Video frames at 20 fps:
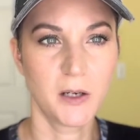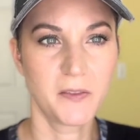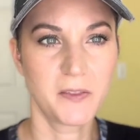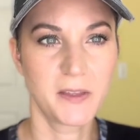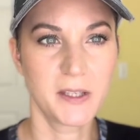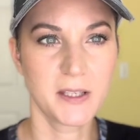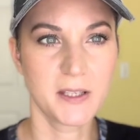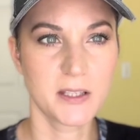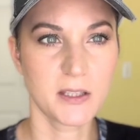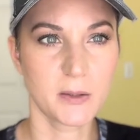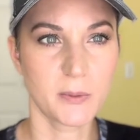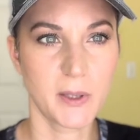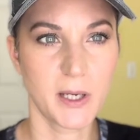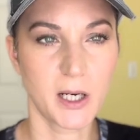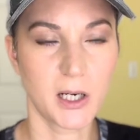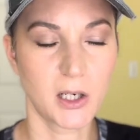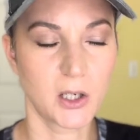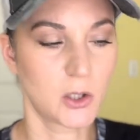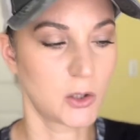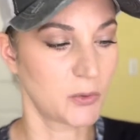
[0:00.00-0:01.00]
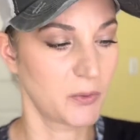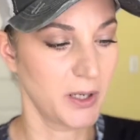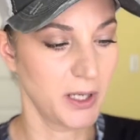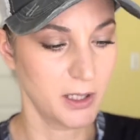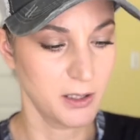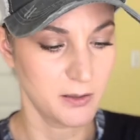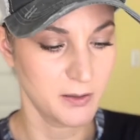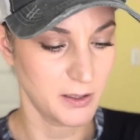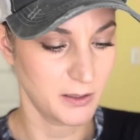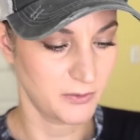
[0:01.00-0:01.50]
These three are
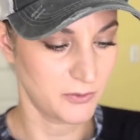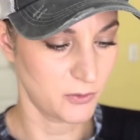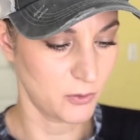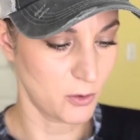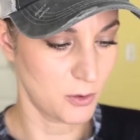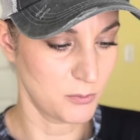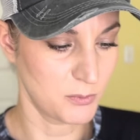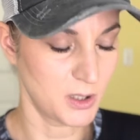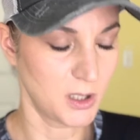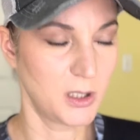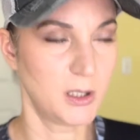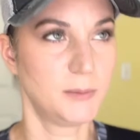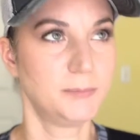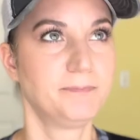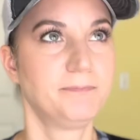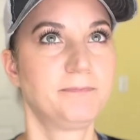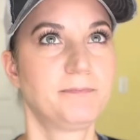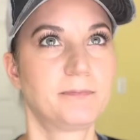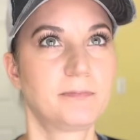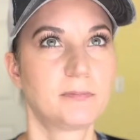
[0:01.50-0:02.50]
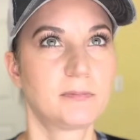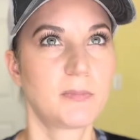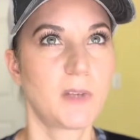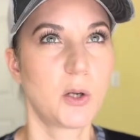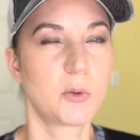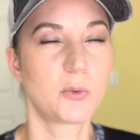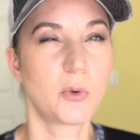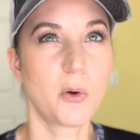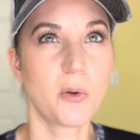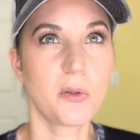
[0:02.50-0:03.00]
Korean. They're from
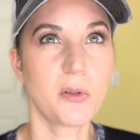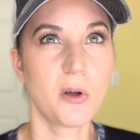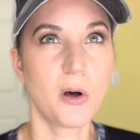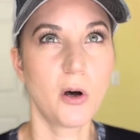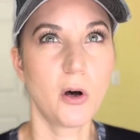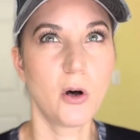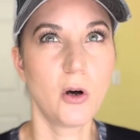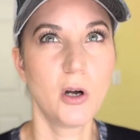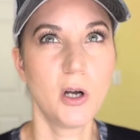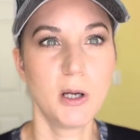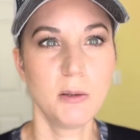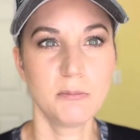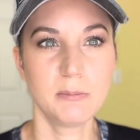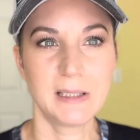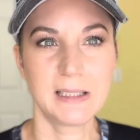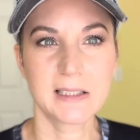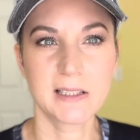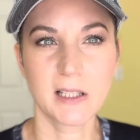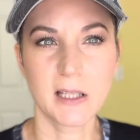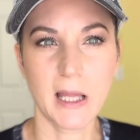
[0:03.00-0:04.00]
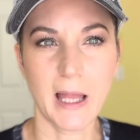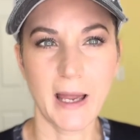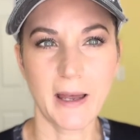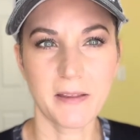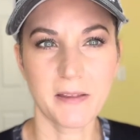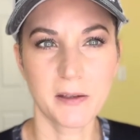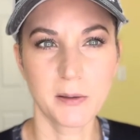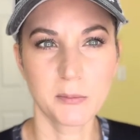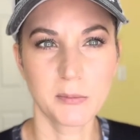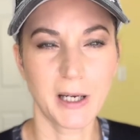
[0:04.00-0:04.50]
Rohto Mentholatum.